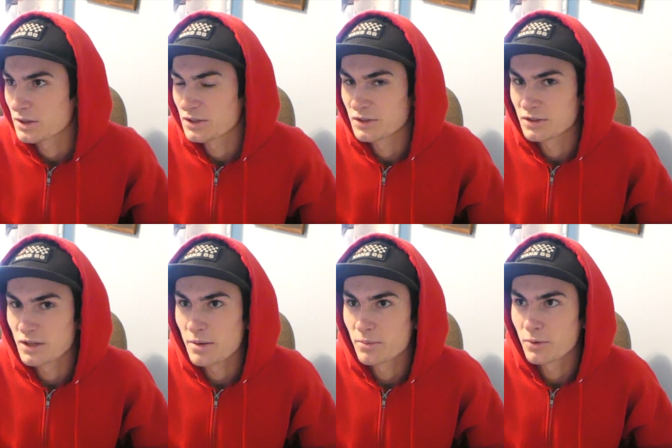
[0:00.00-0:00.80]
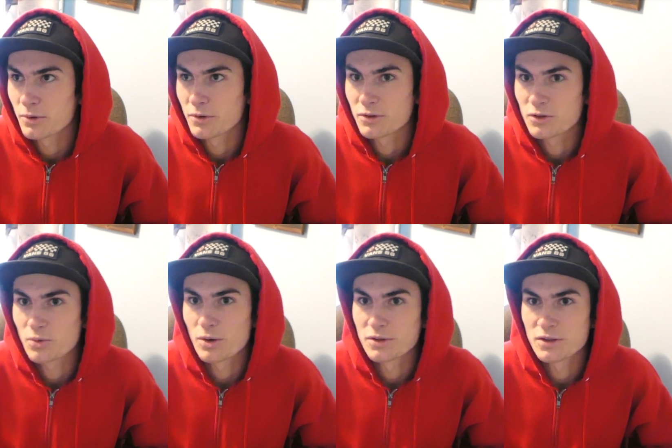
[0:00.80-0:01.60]
December
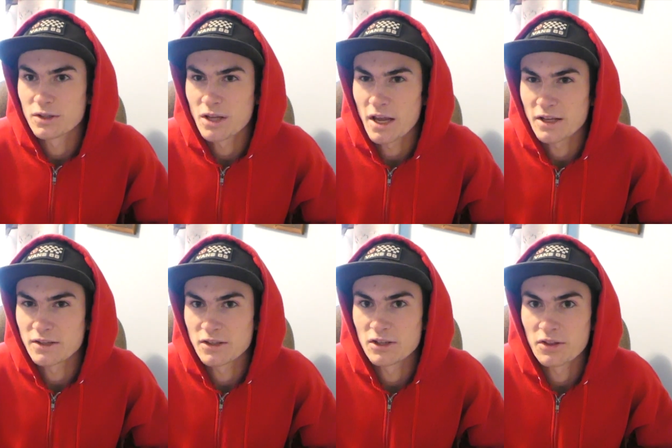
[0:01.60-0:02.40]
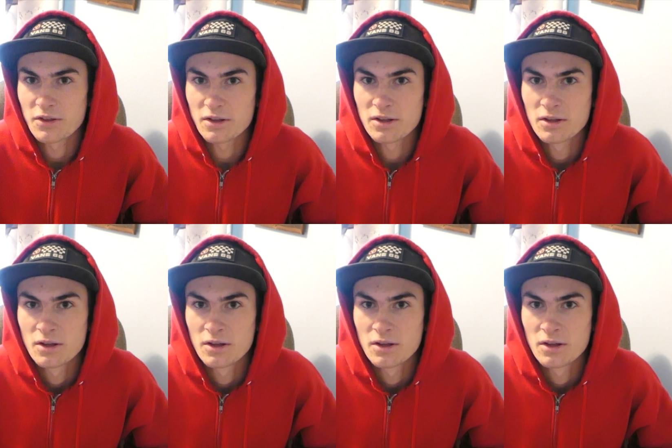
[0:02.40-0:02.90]
2018, I think.